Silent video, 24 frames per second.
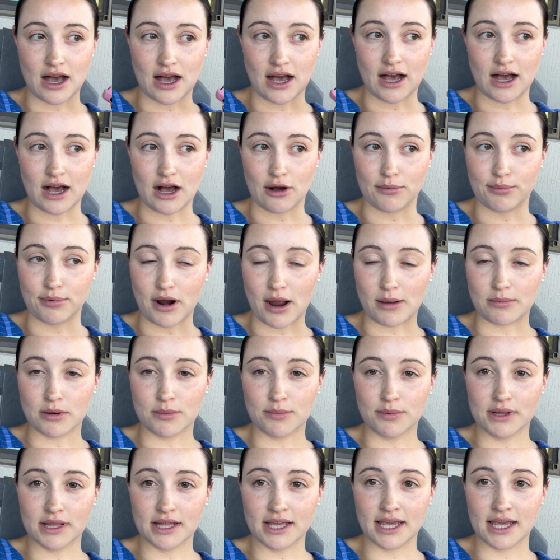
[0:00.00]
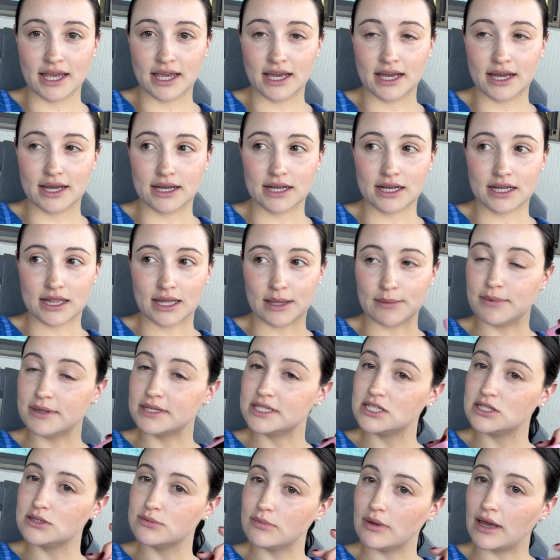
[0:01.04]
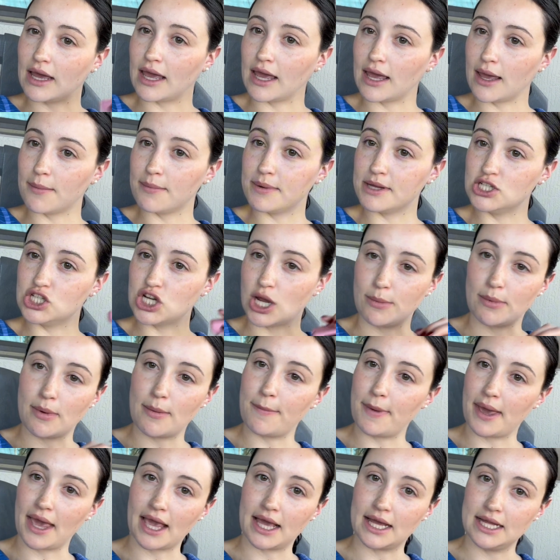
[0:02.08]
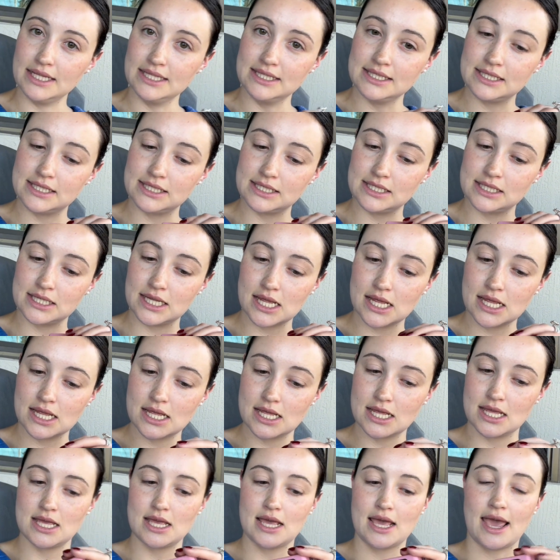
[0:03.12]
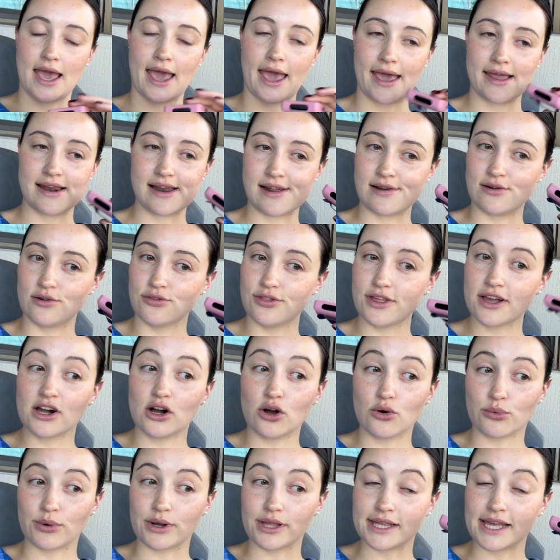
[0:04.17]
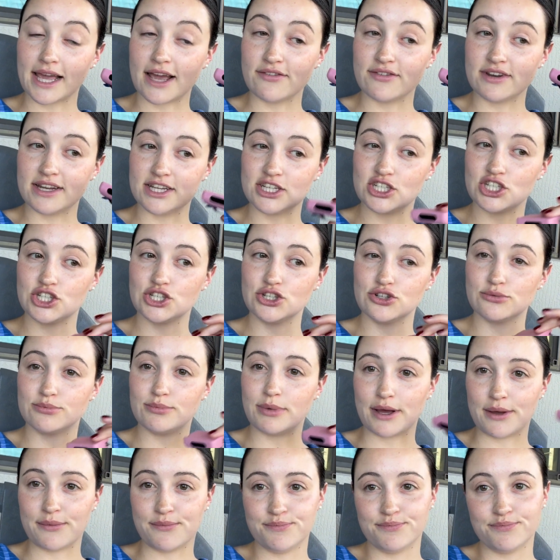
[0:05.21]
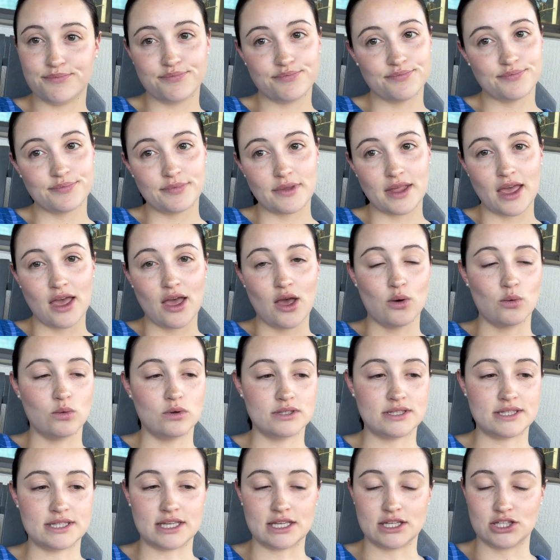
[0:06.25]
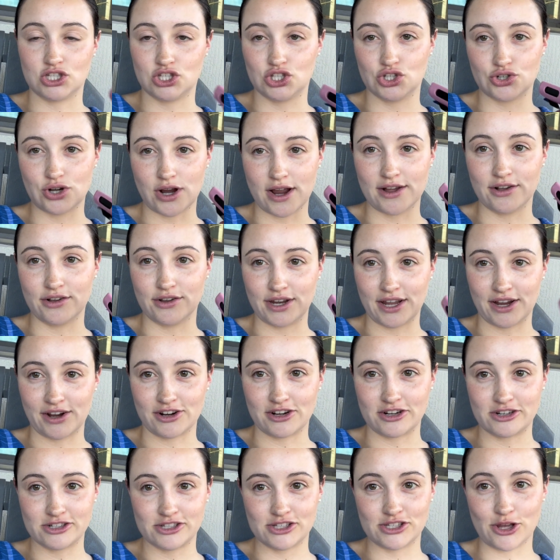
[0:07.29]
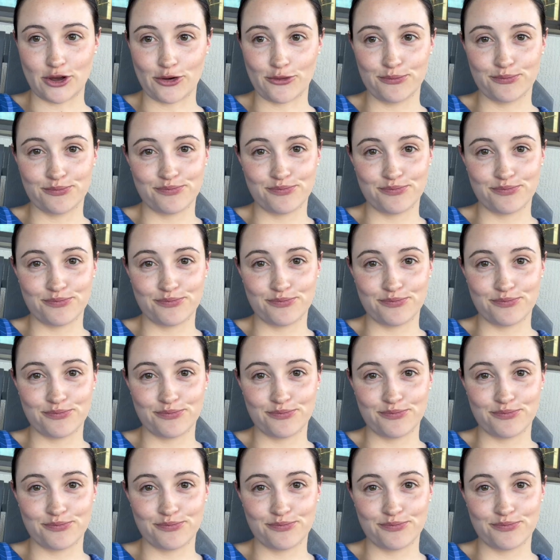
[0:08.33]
I'll probably clip it to my pajama pants, and I don't think I'll really have an issue, but we'll see. It's trial and error, so.